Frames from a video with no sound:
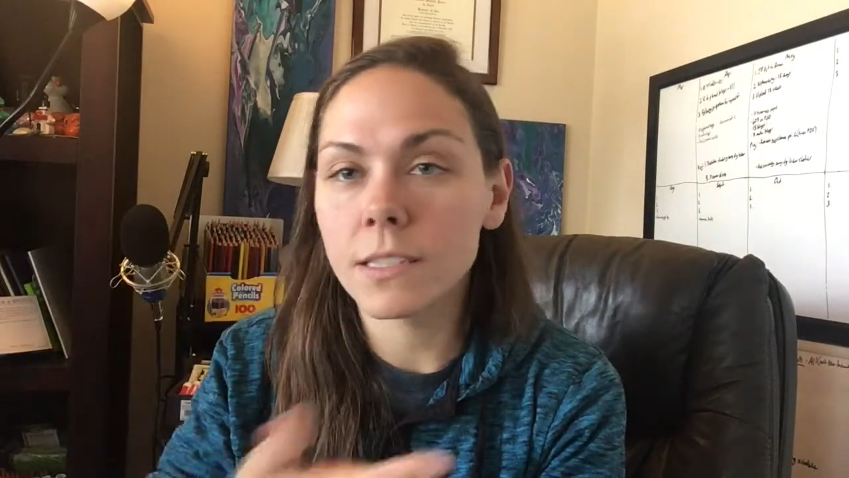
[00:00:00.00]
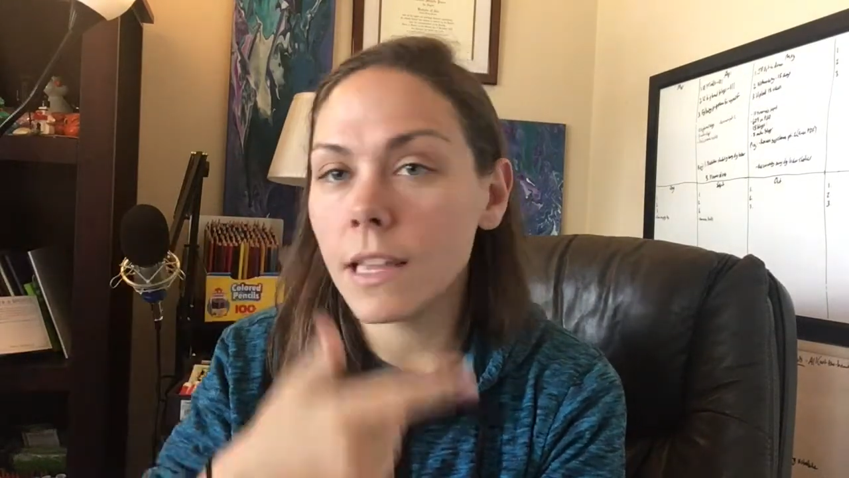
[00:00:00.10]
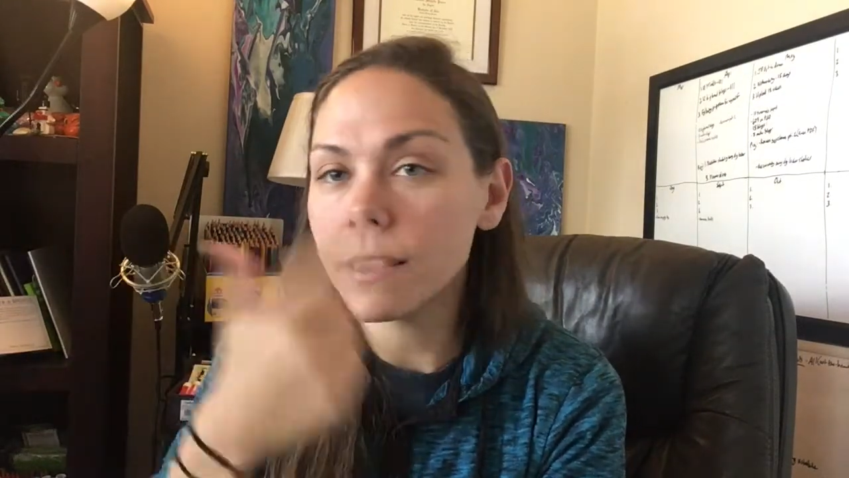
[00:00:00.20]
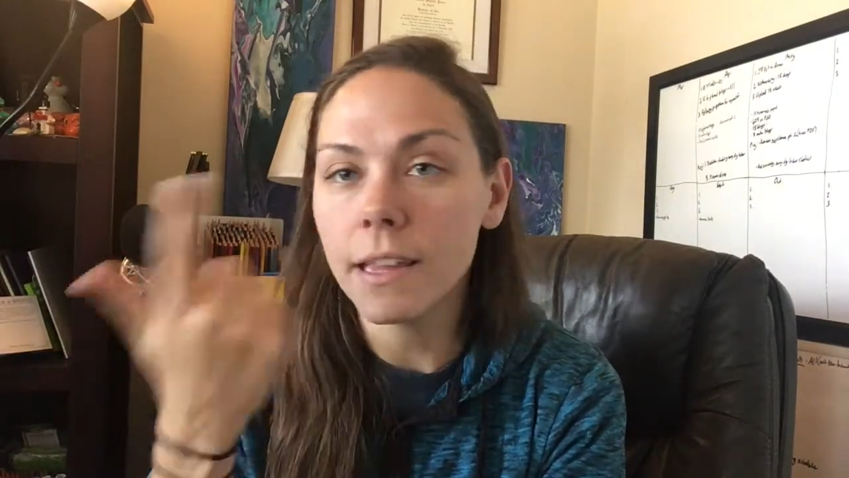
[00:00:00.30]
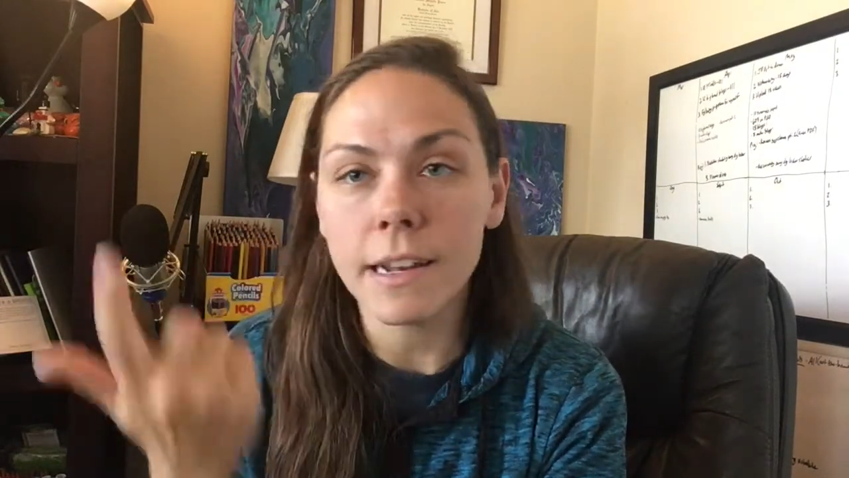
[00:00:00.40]

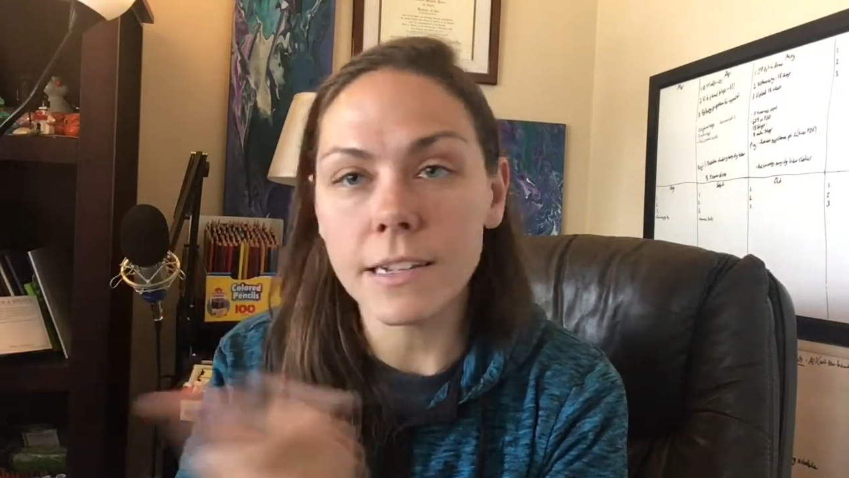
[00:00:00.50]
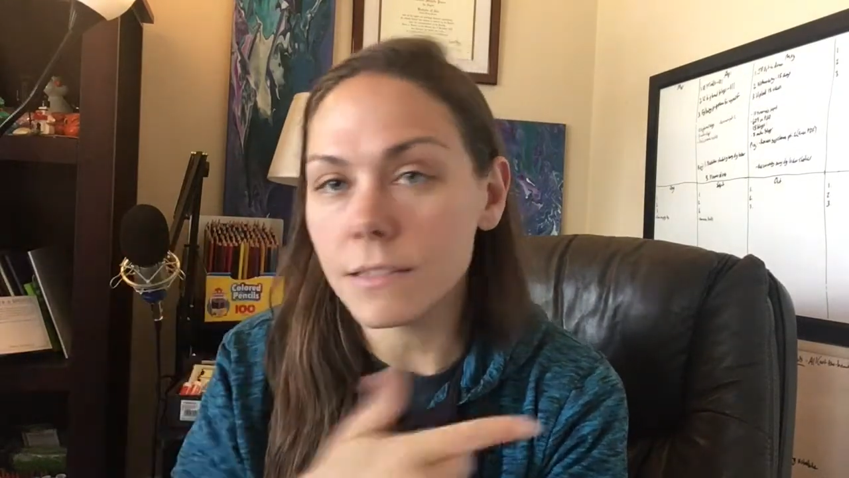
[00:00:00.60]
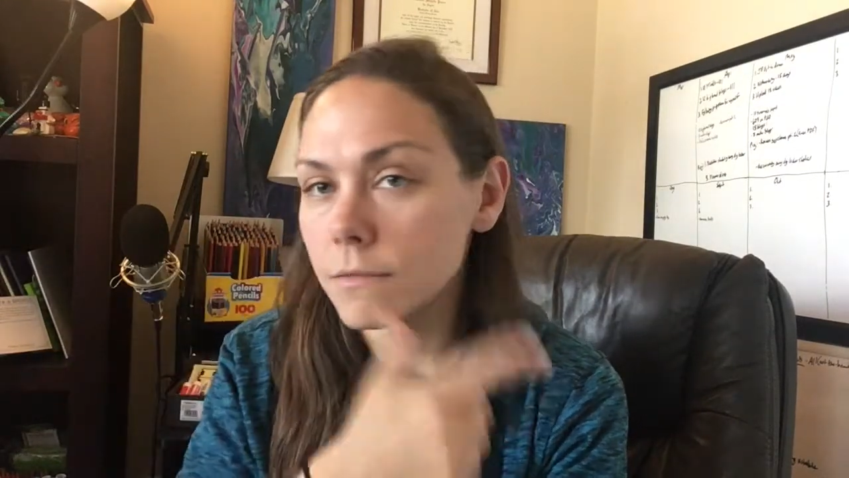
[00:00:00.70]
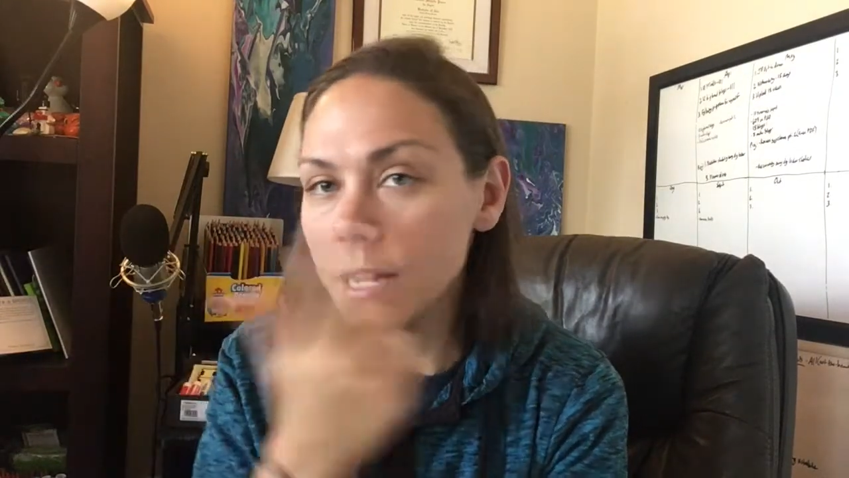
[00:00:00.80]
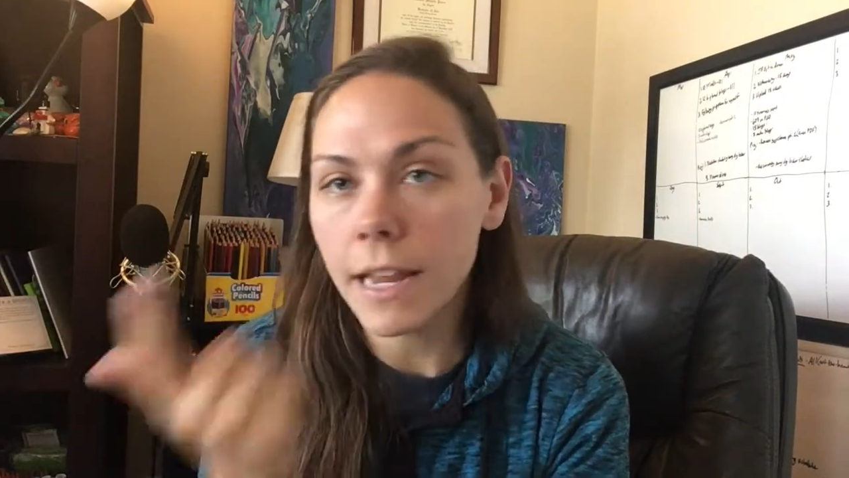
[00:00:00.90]
that they
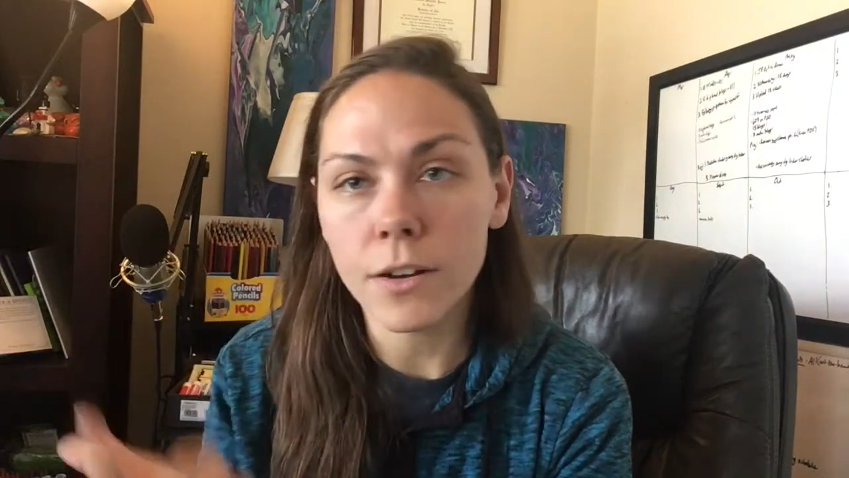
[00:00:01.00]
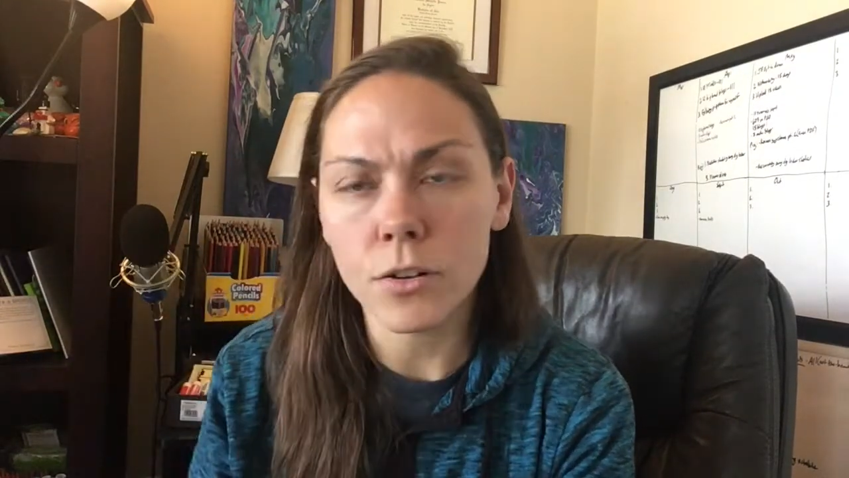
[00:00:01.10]
can take,